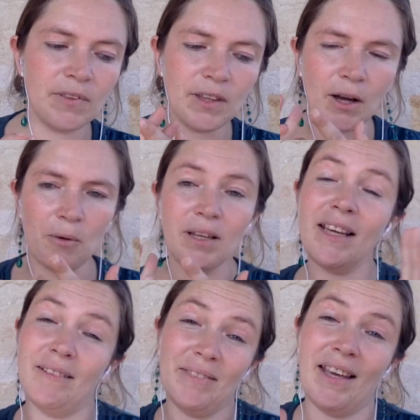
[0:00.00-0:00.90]
Now,
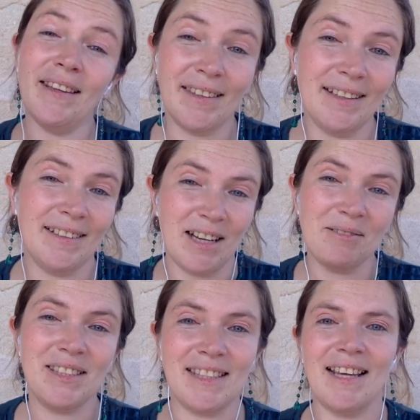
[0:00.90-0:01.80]
yeah, and then I
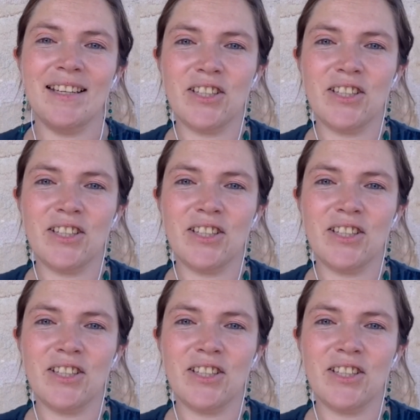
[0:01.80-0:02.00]
would say